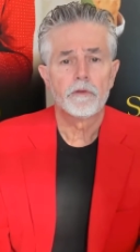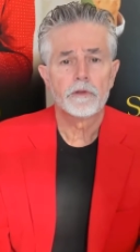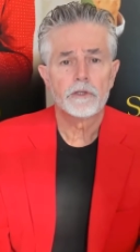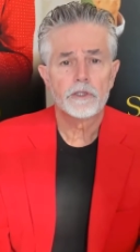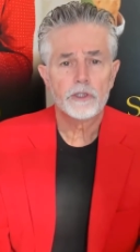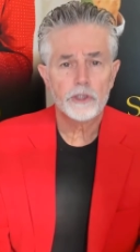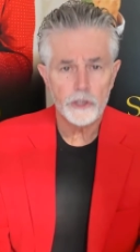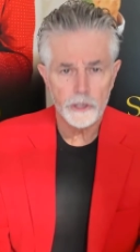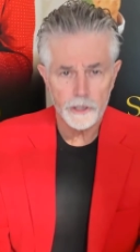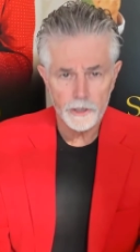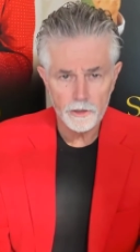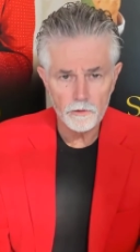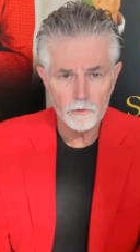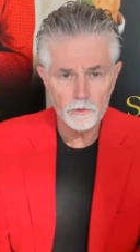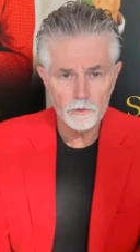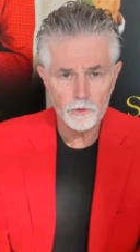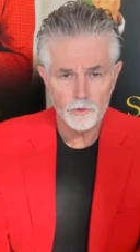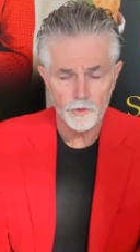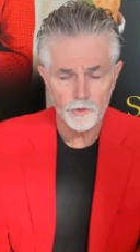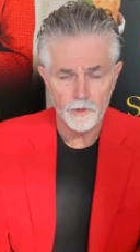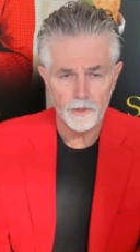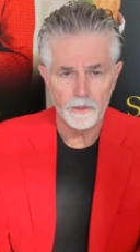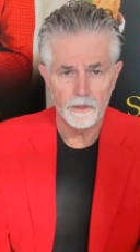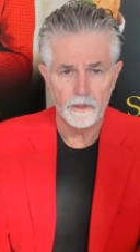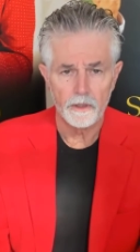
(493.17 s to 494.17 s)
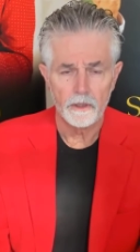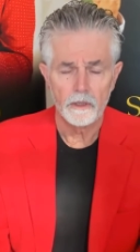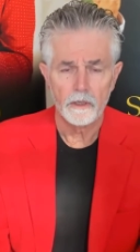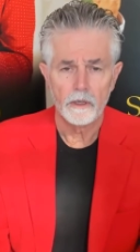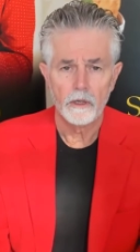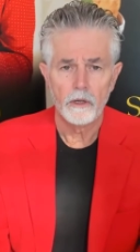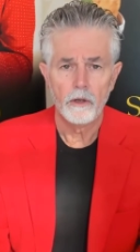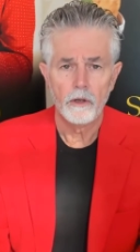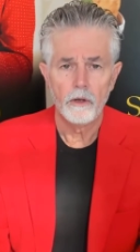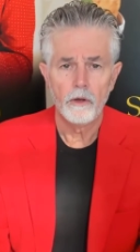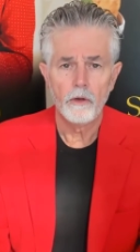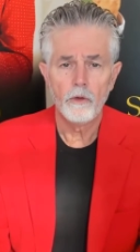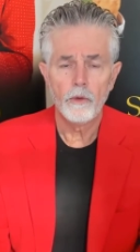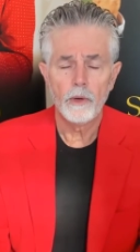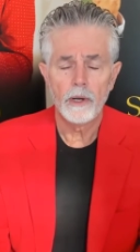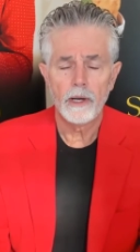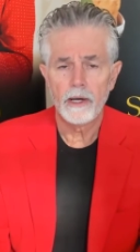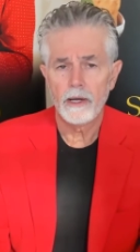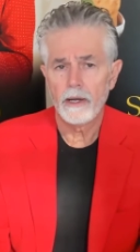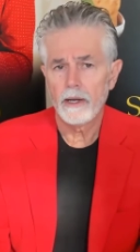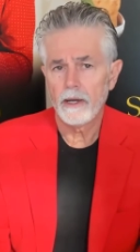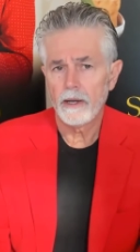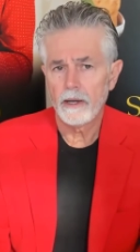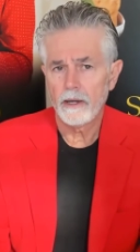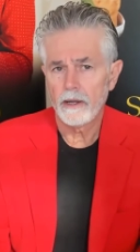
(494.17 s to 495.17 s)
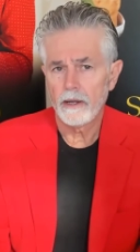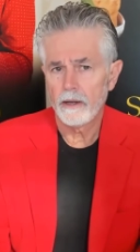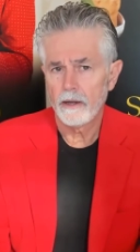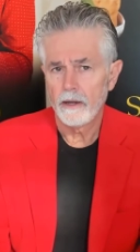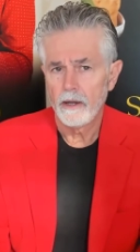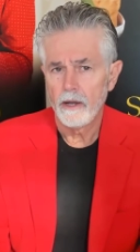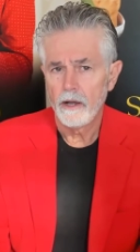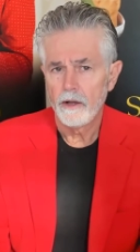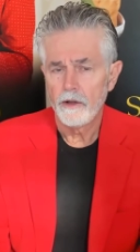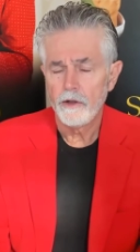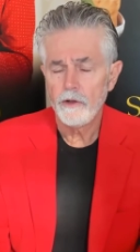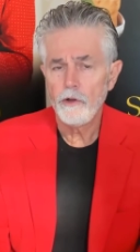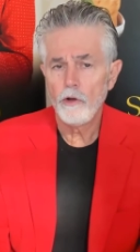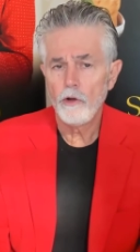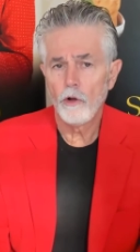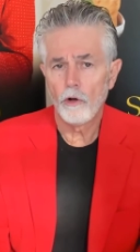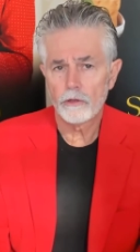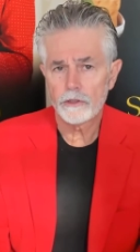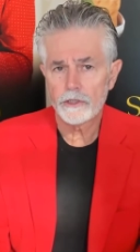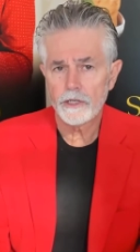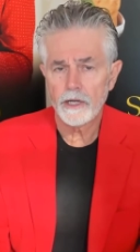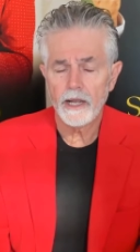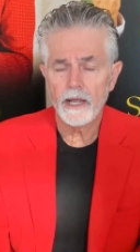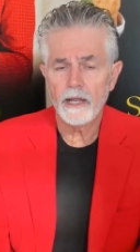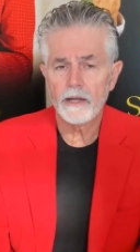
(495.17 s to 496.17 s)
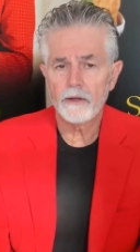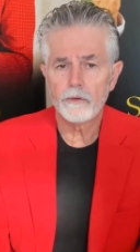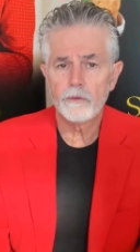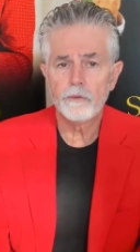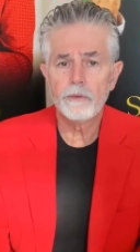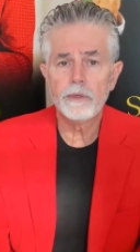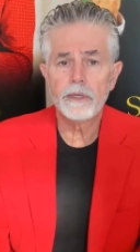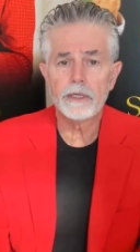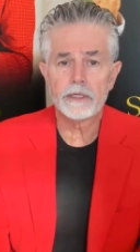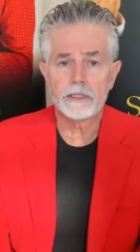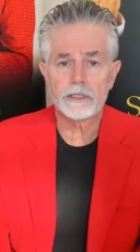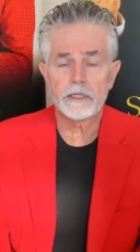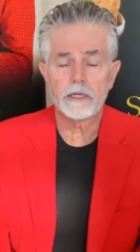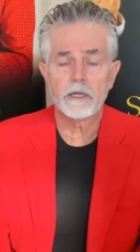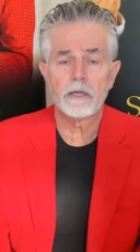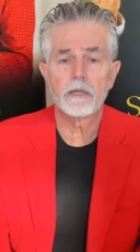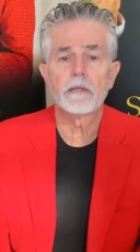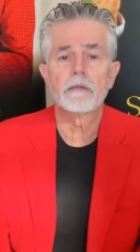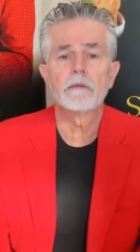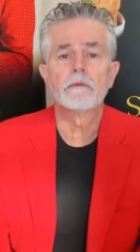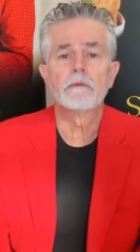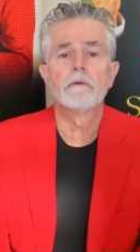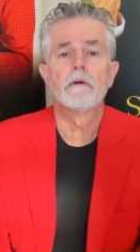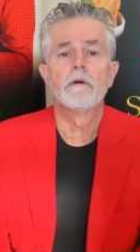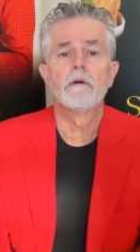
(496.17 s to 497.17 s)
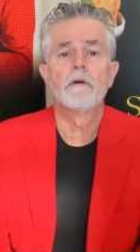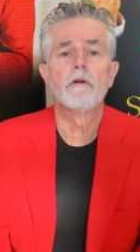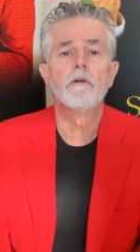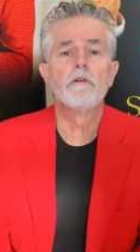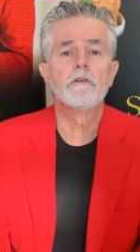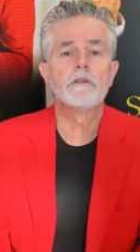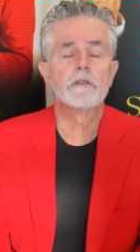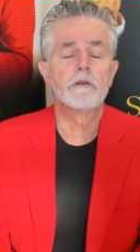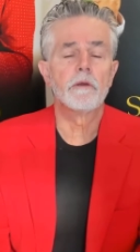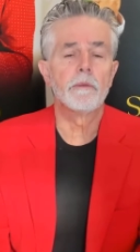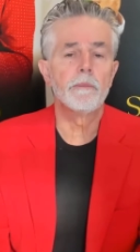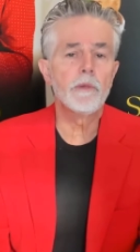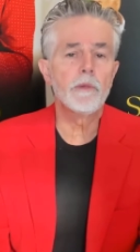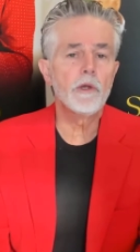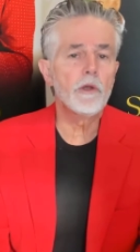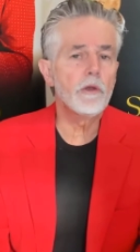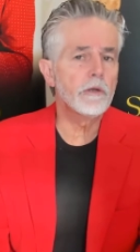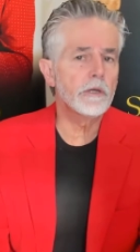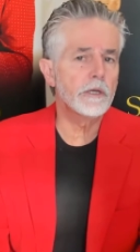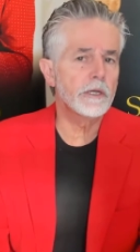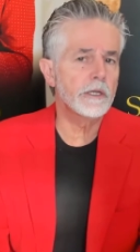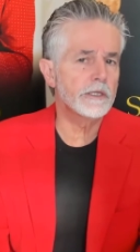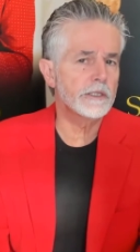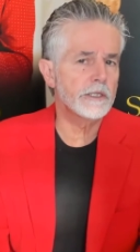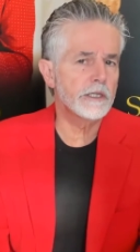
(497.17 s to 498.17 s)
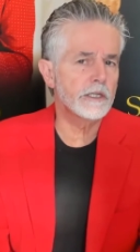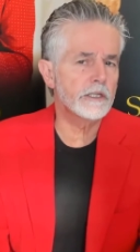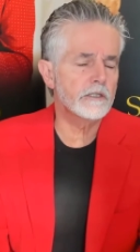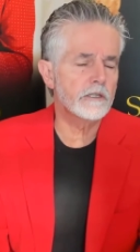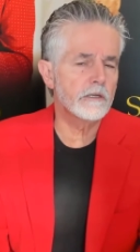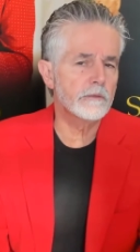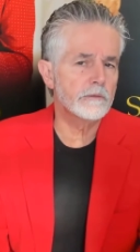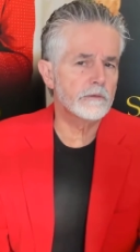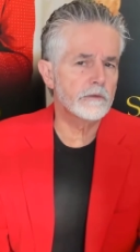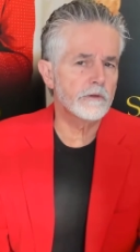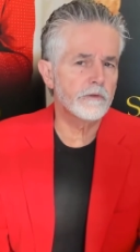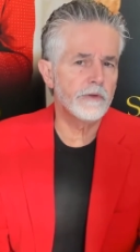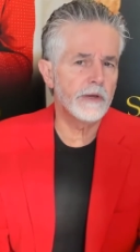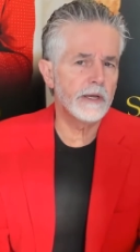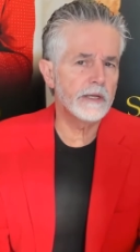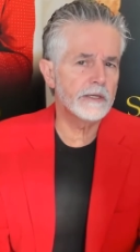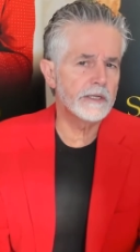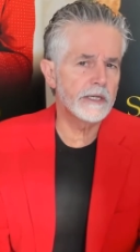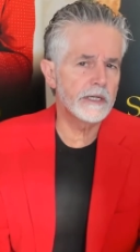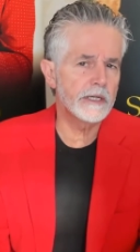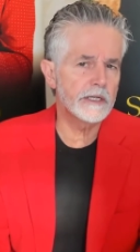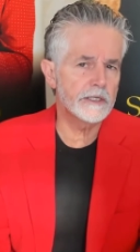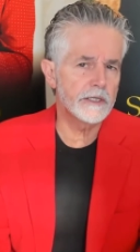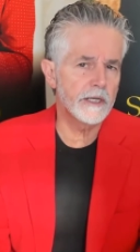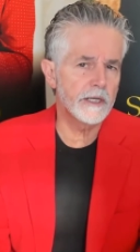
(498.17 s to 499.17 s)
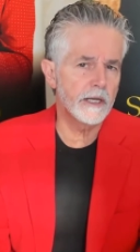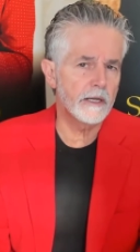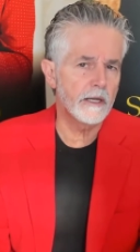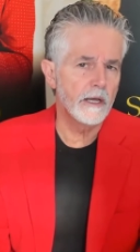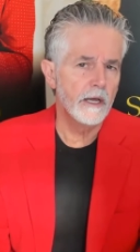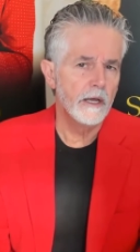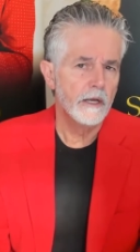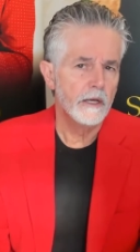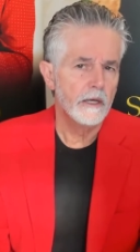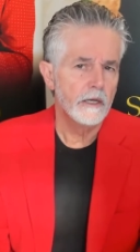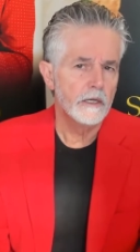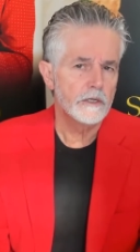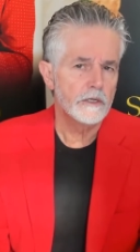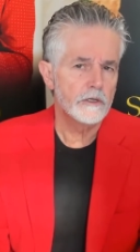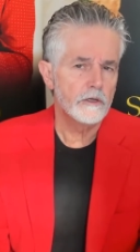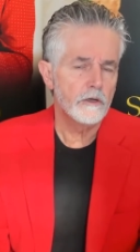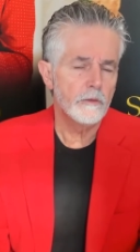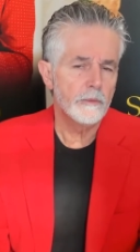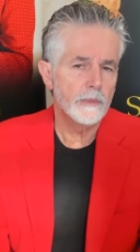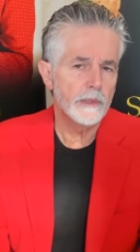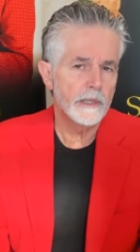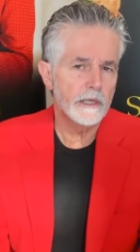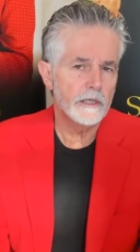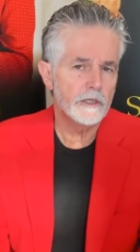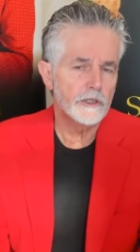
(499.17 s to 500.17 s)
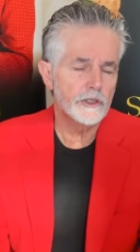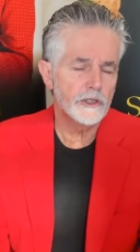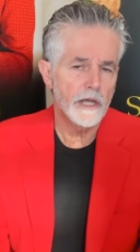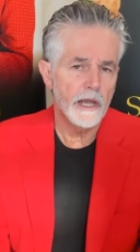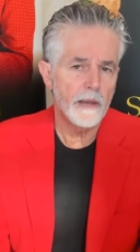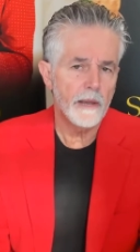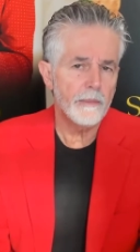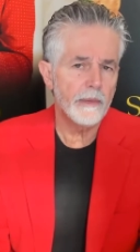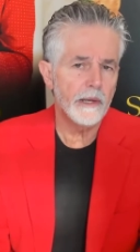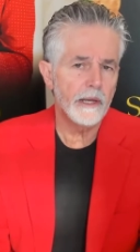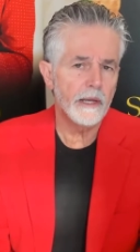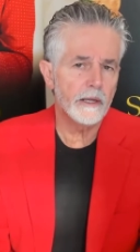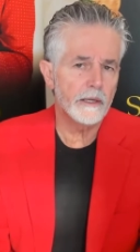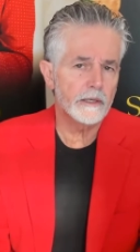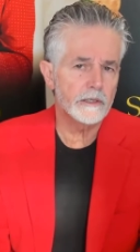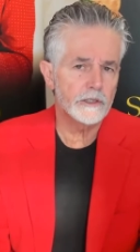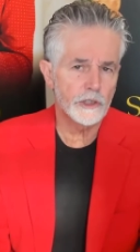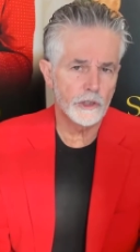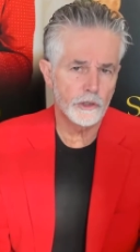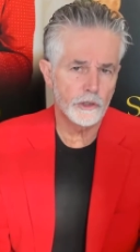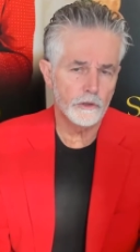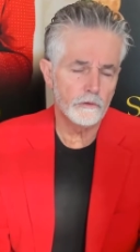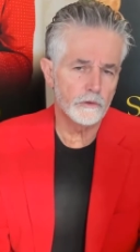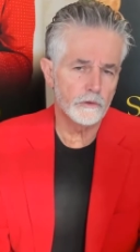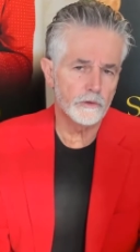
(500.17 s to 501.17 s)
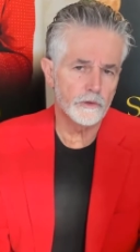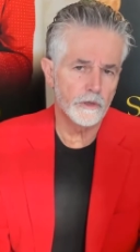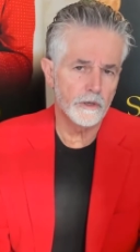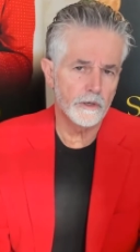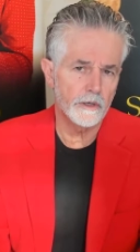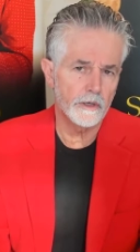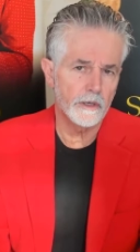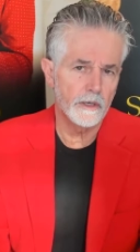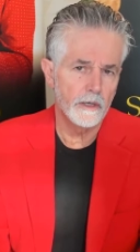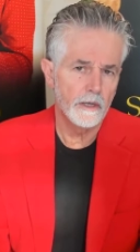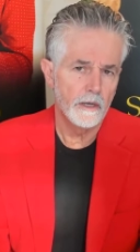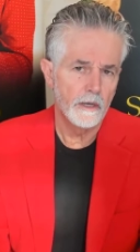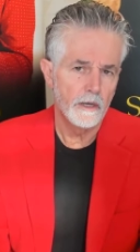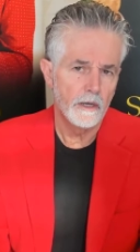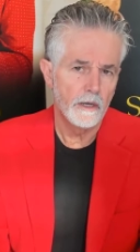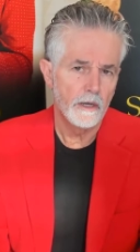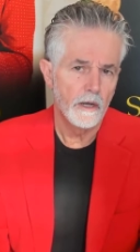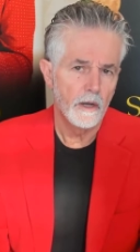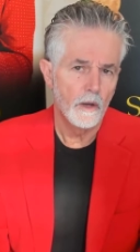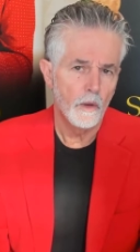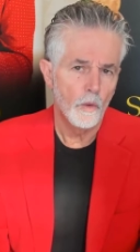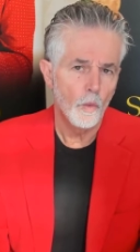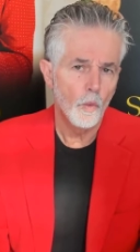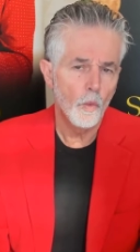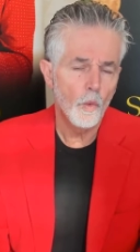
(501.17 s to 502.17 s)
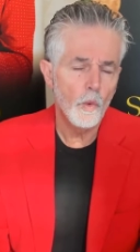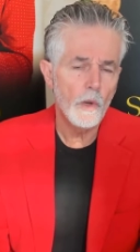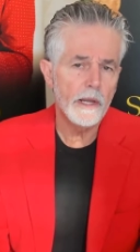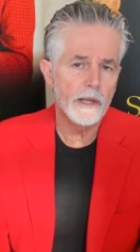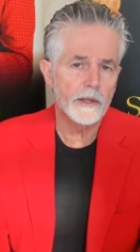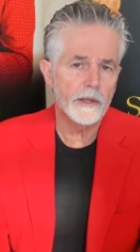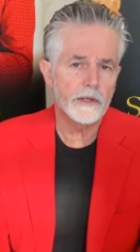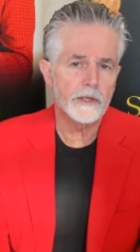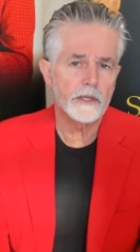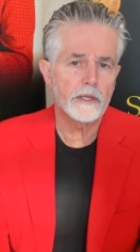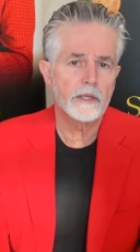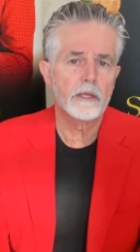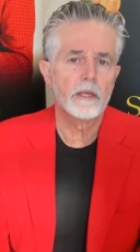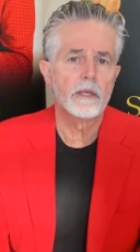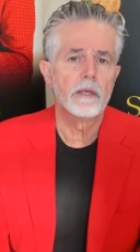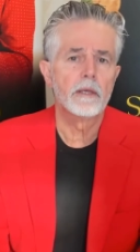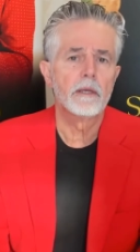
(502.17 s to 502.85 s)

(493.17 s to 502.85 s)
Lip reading: children who are not at risk, whose immunity systems are fantastic, to be jabbing children with